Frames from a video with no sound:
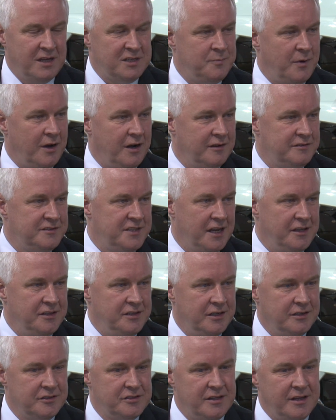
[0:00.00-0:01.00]
best part of
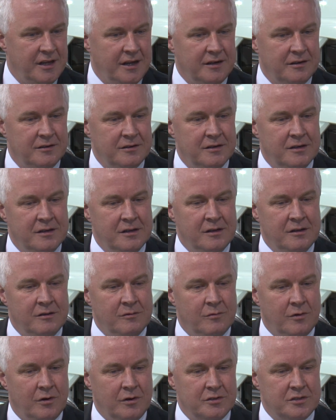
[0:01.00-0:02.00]
10 years there
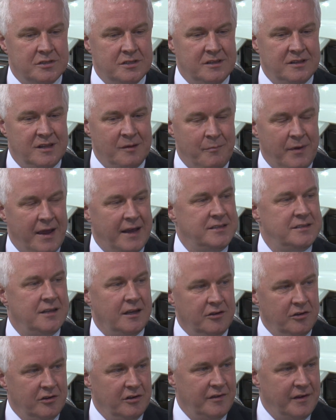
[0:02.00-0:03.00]
was the
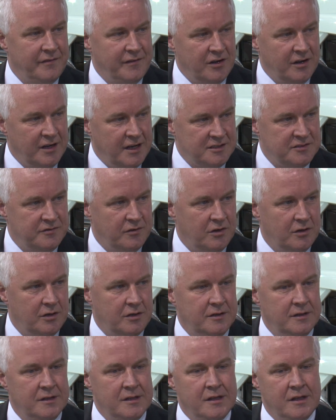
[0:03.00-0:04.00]
best I could have ever asked
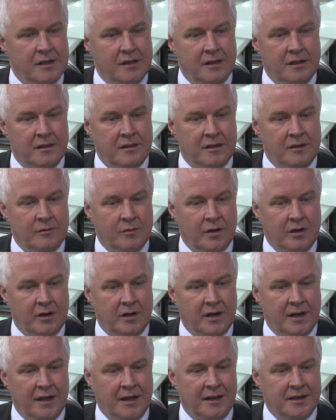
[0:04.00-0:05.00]
for. They
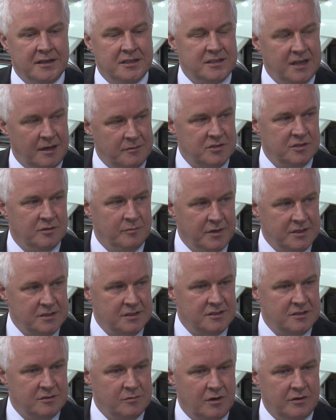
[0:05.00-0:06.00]
were an exceptional
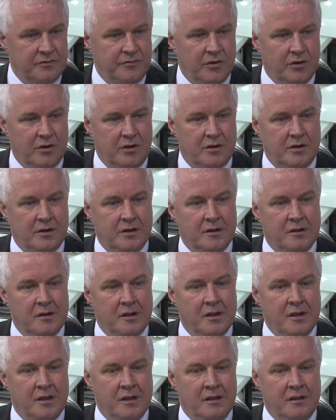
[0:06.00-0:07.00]
business to work for.
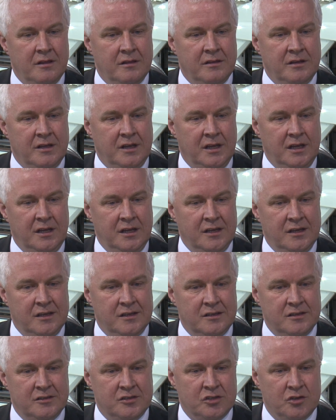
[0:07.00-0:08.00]
The
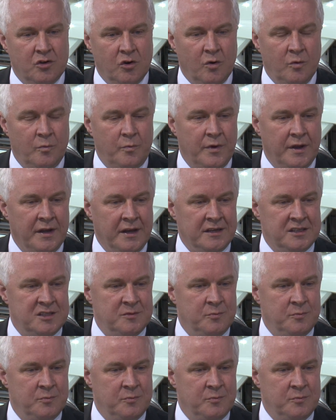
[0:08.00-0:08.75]
scope and